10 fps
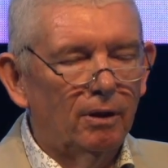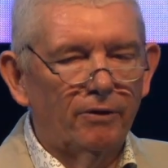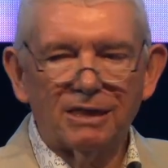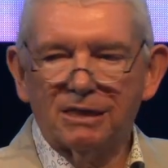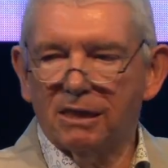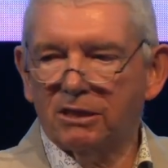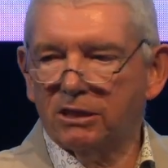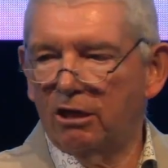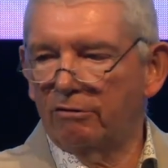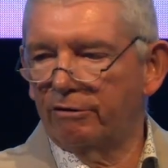That's the
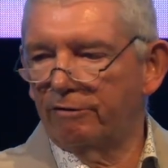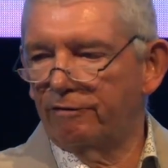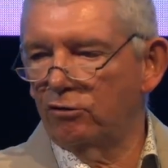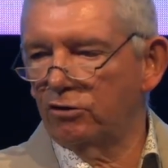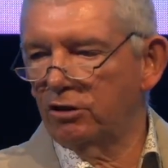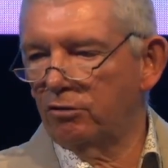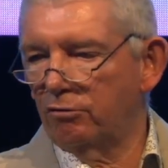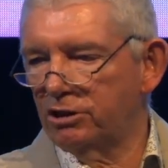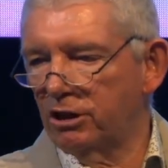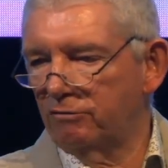sin of refusing to
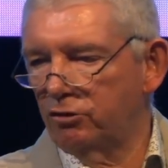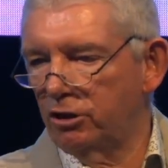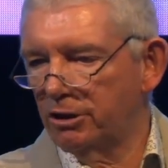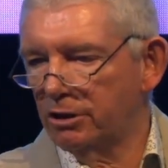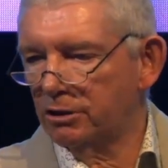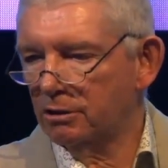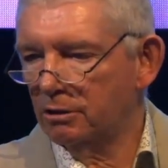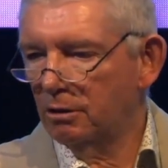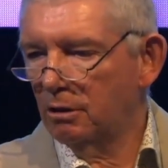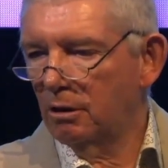receive Jesus.
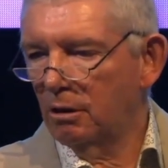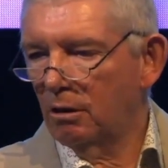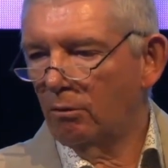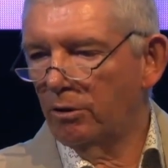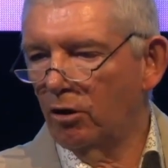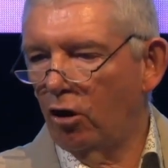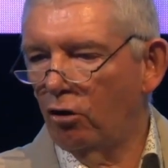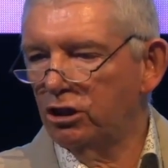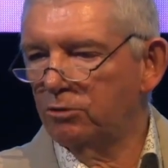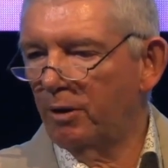When the
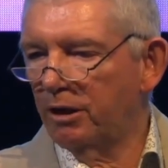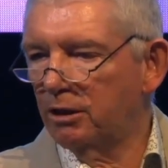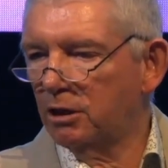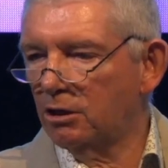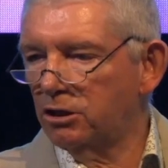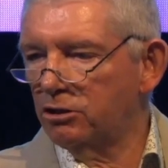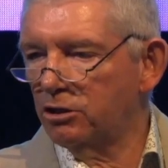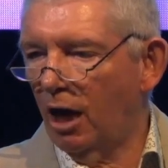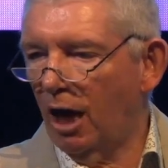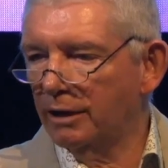Holy Spirit touches
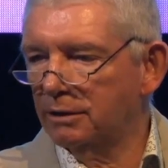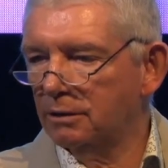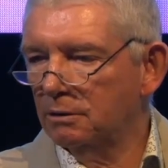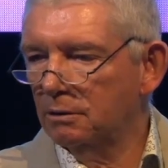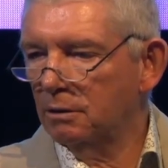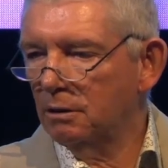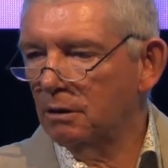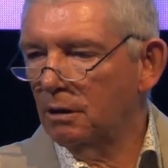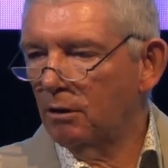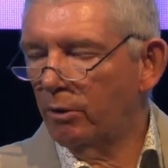your heart,
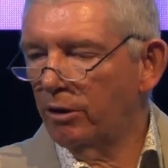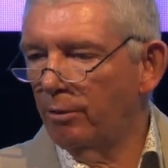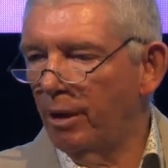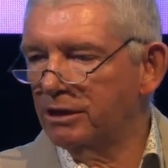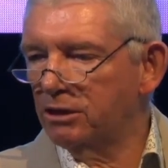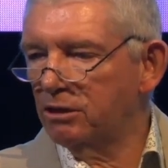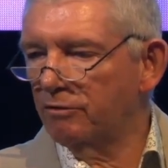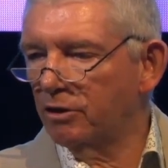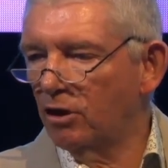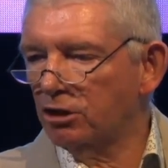when the message
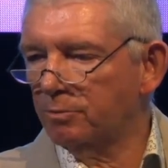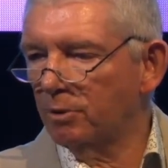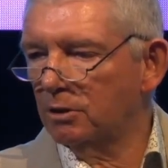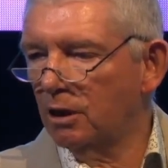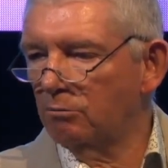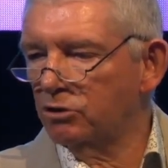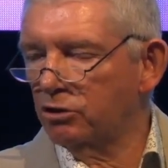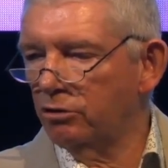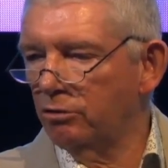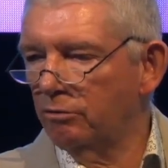of the gospel comes
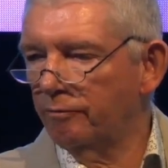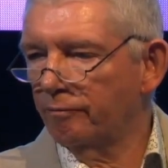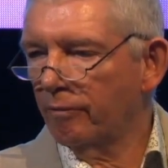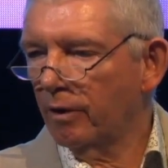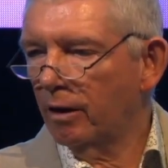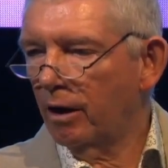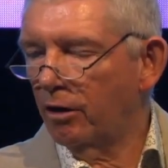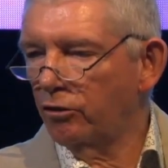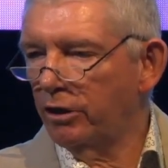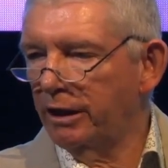to you,
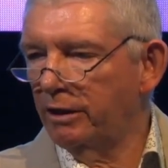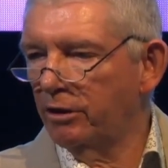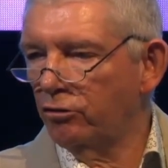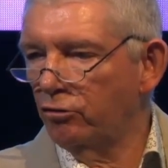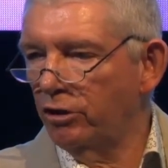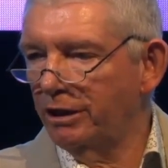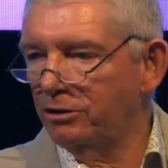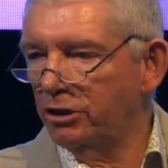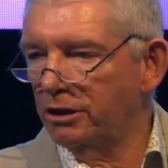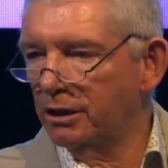and you hear that you need
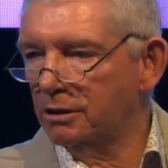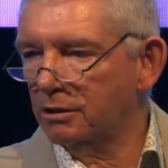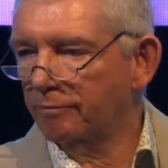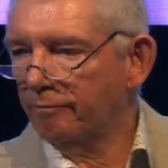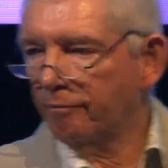Jesus,